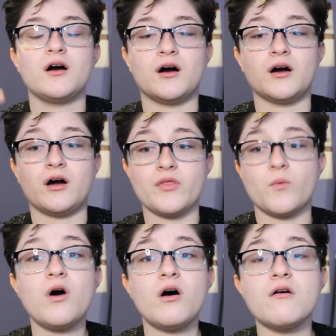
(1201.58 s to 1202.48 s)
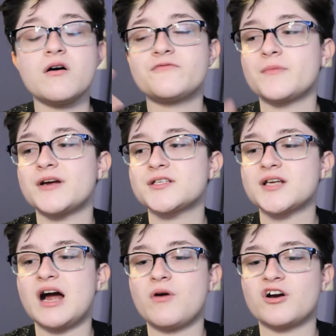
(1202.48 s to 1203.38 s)
on the wall from Rise
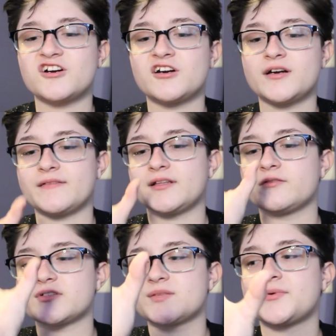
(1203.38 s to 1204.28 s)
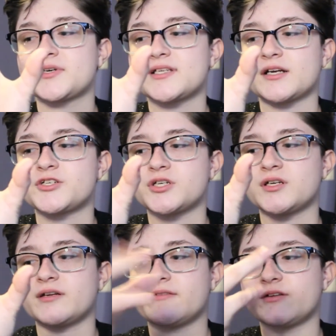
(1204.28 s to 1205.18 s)
of Skywalker, and then there was the book
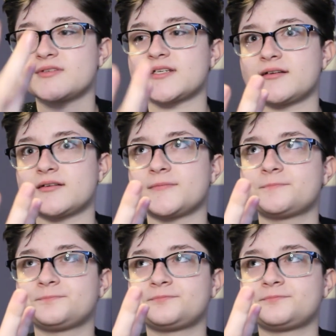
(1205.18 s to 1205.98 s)
section, and there was like a